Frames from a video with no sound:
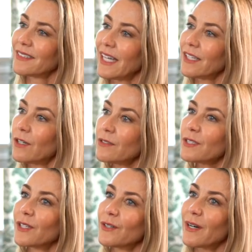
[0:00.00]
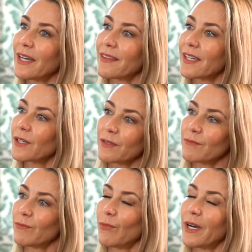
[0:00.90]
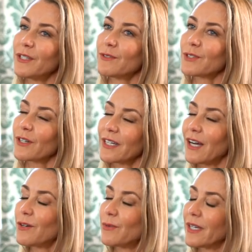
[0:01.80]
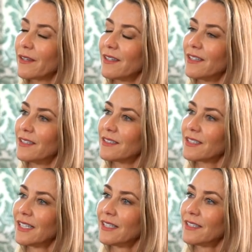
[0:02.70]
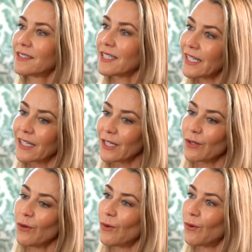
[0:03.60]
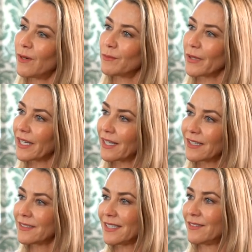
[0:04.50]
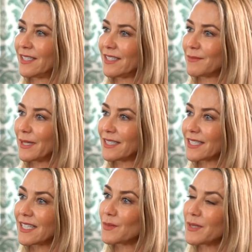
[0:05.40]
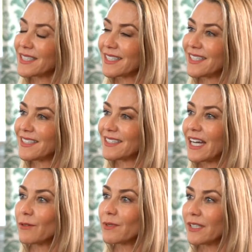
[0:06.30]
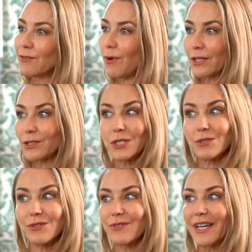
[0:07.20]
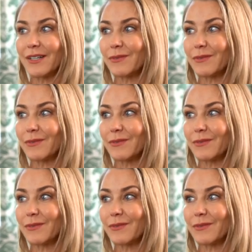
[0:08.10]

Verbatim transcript: and also i think what you started out with is setting a goal and breaking it down into bite-sized pieces i really have watched you do that